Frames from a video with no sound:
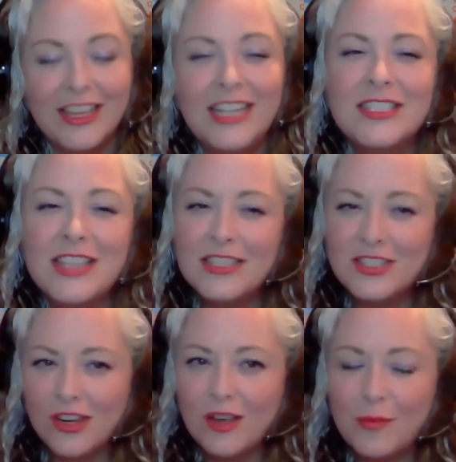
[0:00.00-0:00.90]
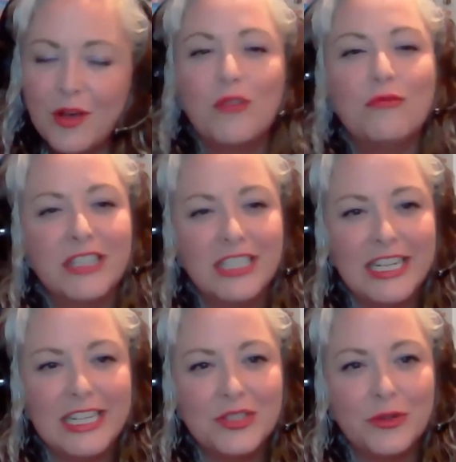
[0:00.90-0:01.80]
Let's talk about a
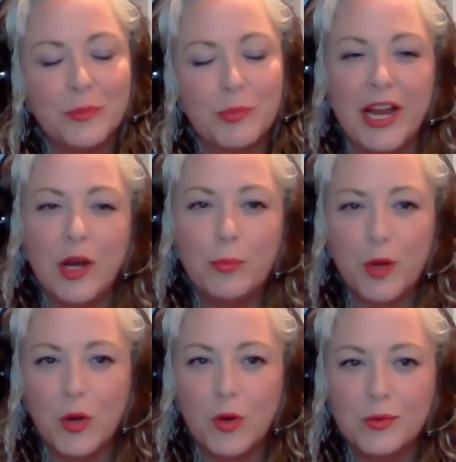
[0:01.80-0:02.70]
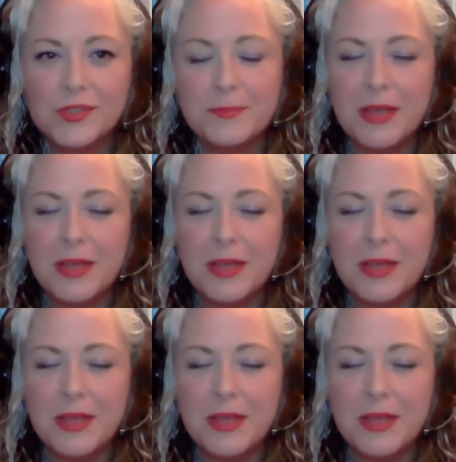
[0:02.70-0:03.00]
really sort of bare bones,